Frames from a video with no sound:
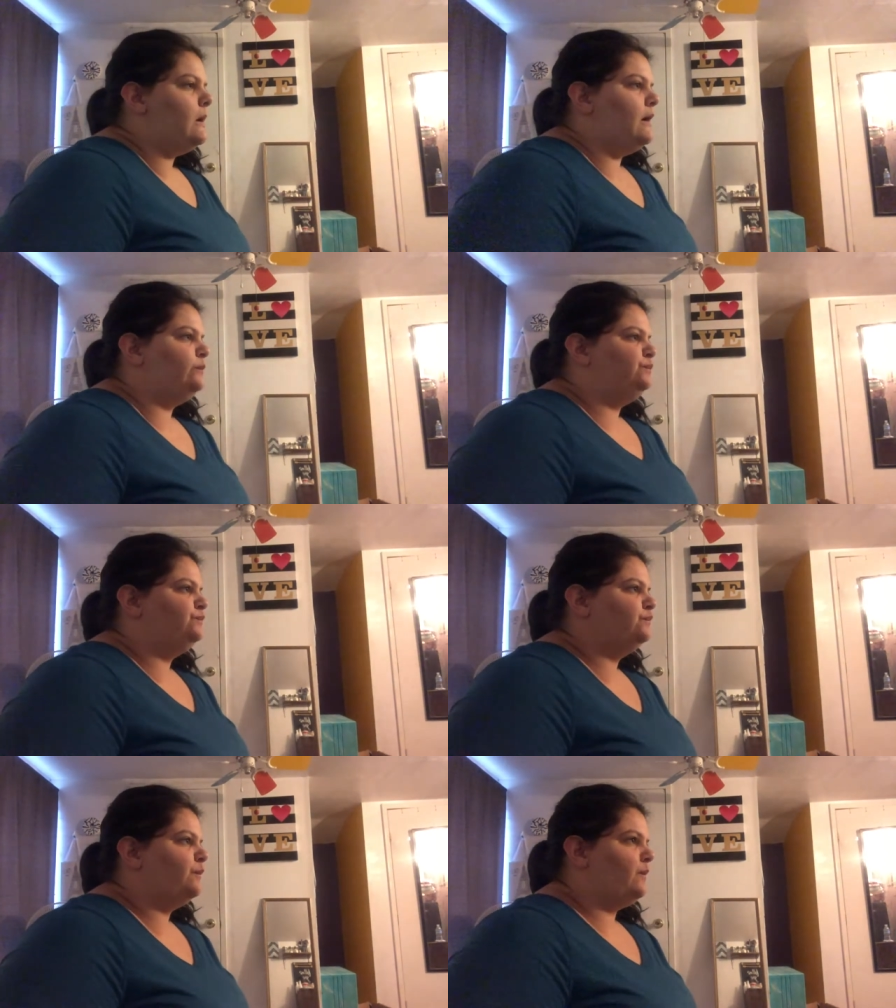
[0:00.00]
and
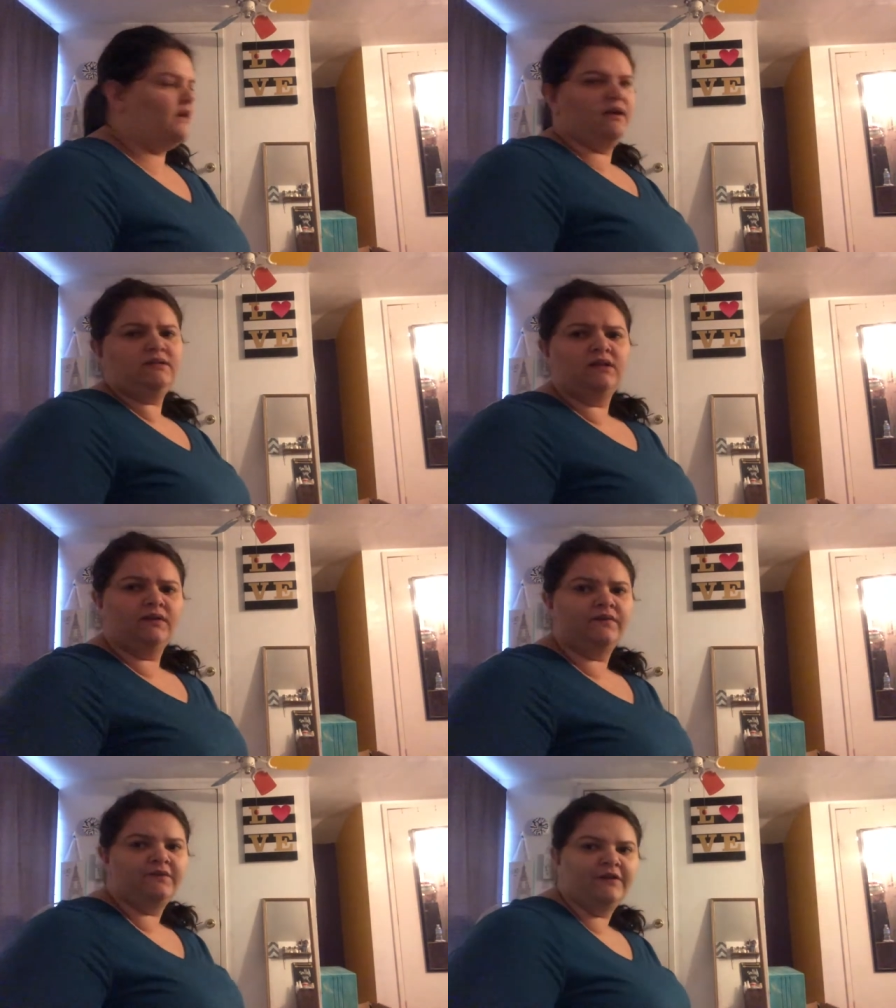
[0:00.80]
I started
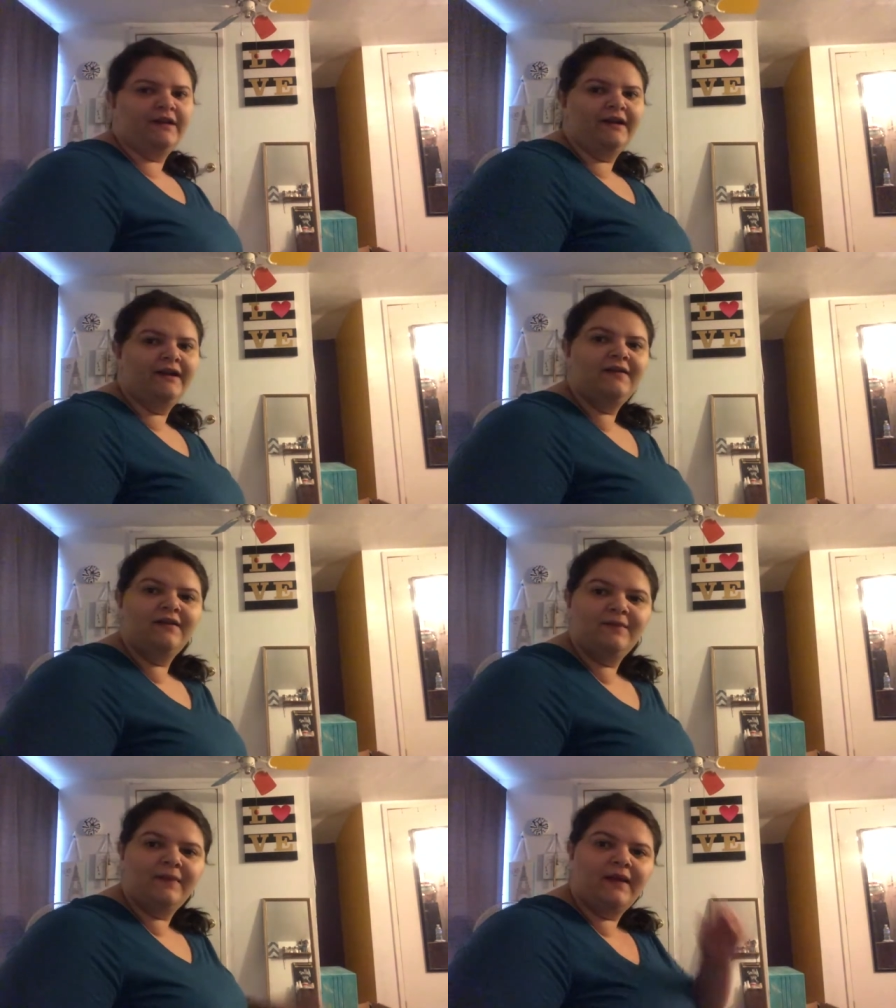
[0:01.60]
freaking out,
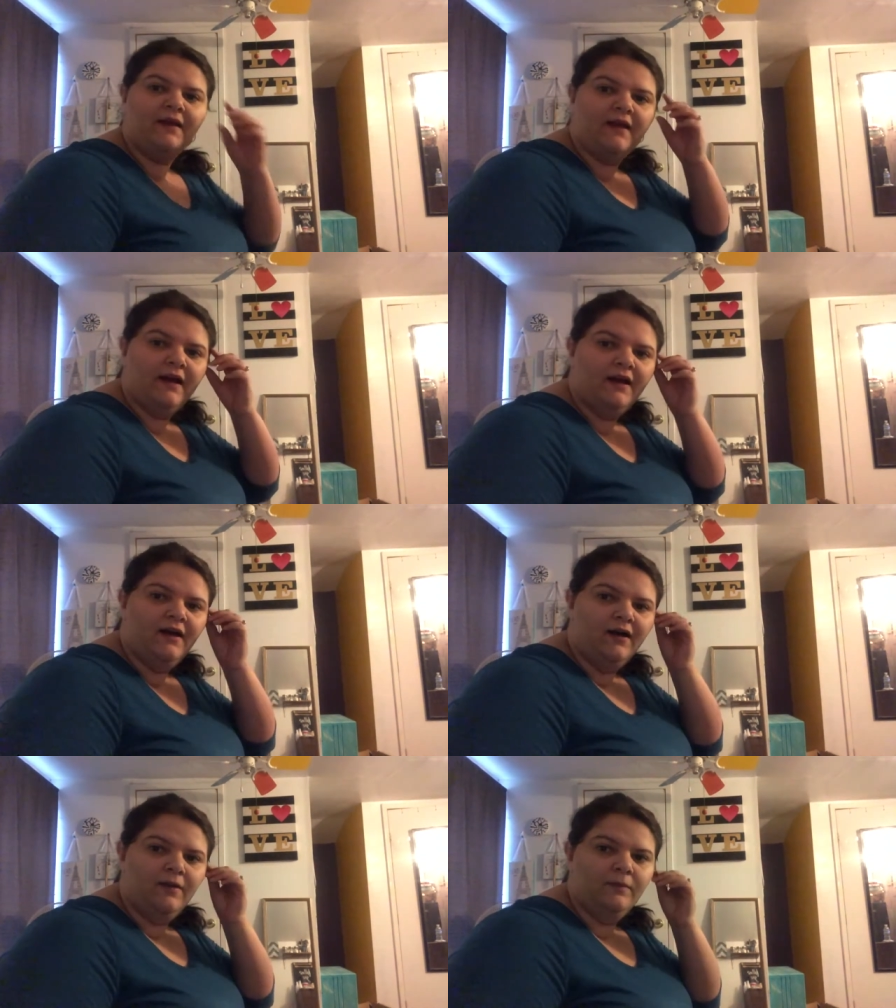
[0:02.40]
I'm like,
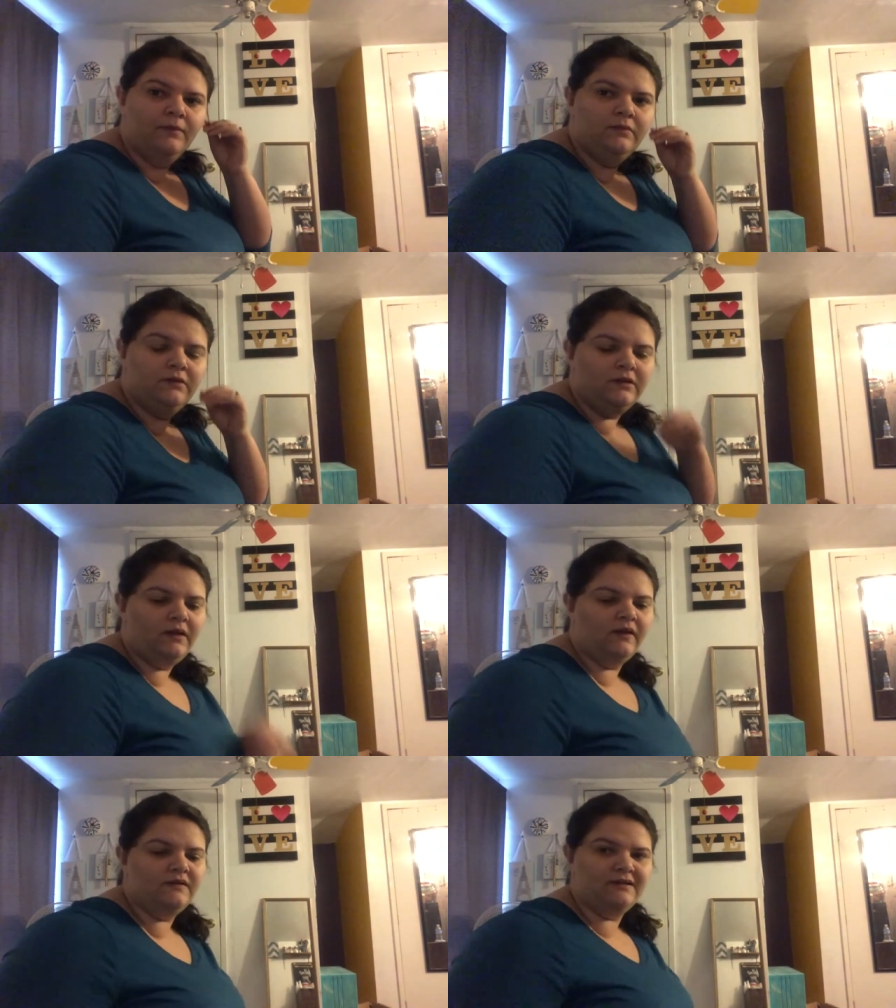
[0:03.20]
um,
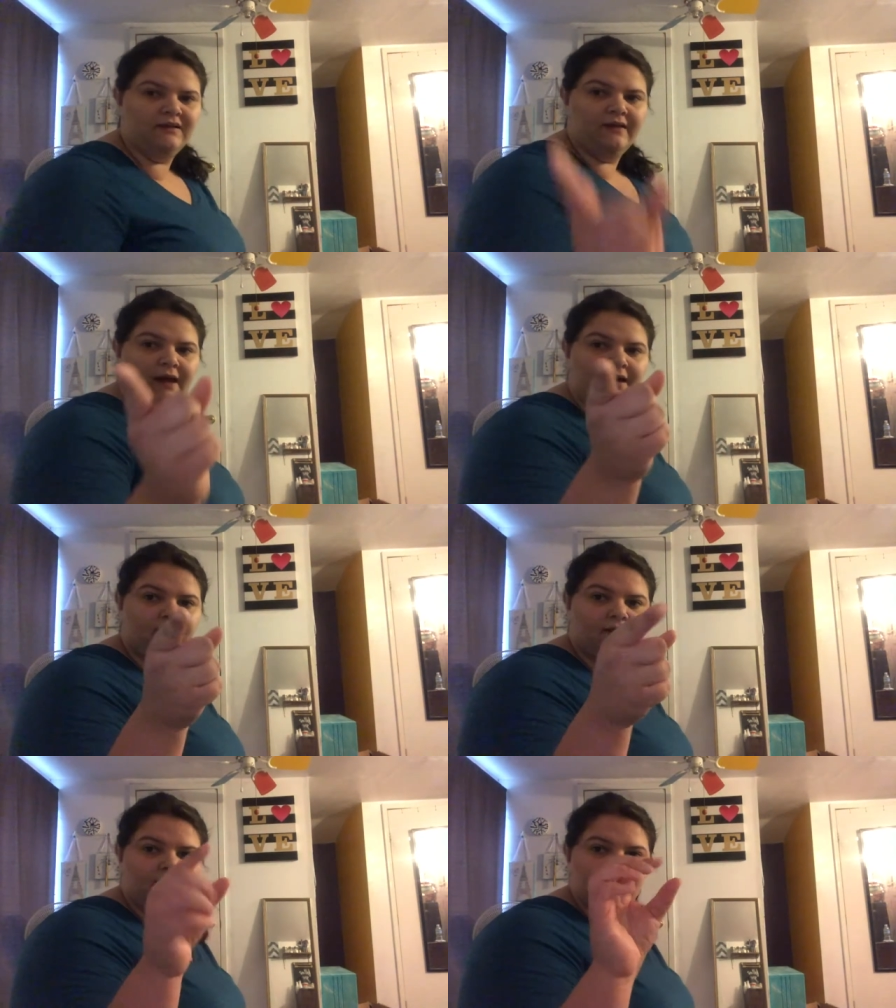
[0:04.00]
because the lock,